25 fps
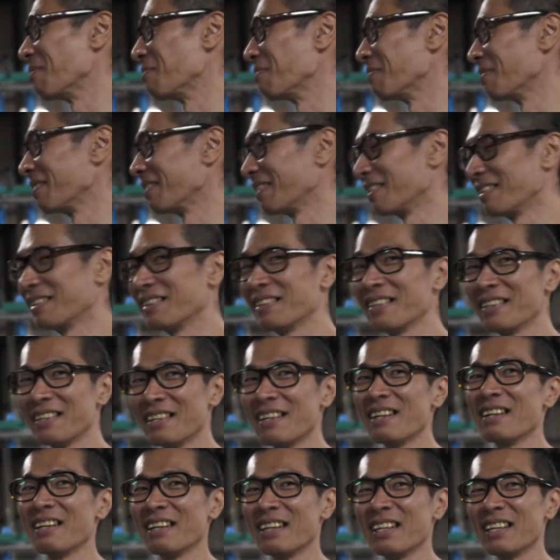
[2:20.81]
Oh really?
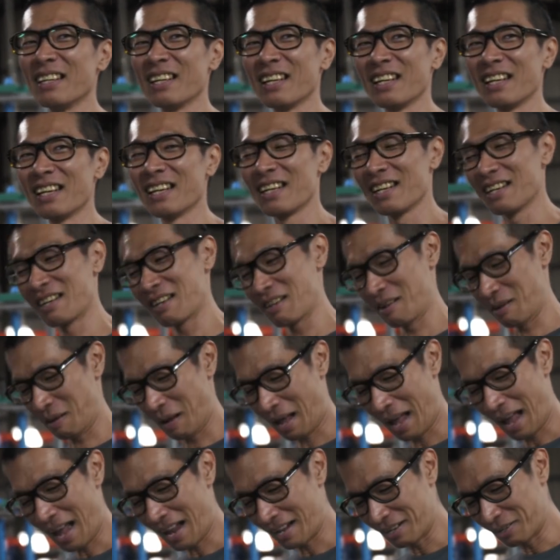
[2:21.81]
It's not one hundred percent?
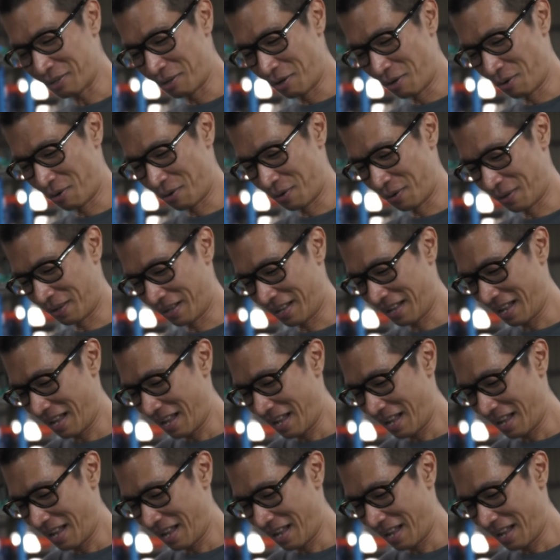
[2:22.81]
I don't know.